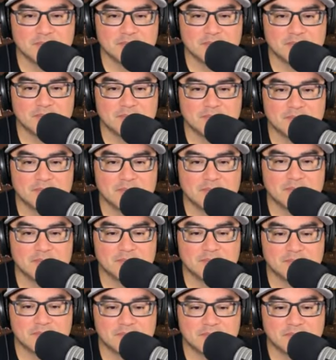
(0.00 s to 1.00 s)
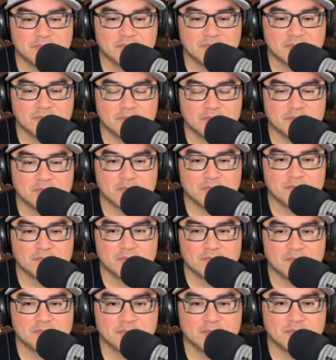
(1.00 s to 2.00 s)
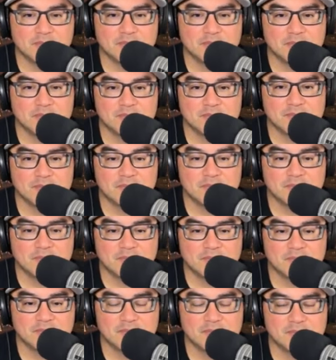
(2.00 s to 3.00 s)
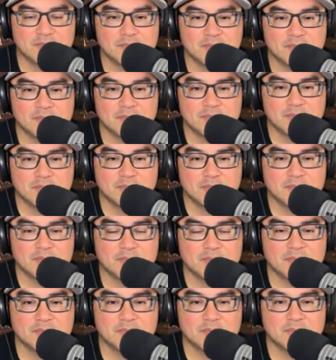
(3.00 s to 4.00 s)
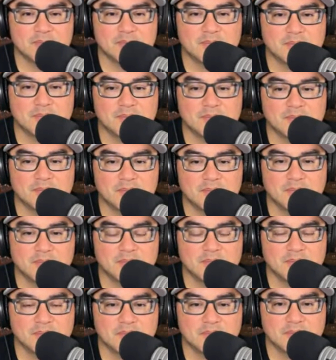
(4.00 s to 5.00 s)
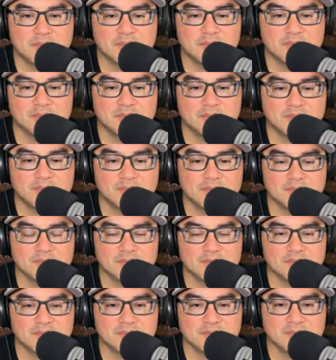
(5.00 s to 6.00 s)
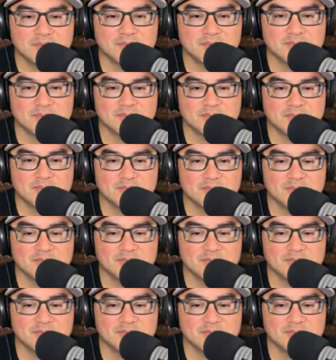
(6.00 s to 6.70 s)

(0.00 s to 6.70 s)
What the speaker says: No words are spoken by the person on screen.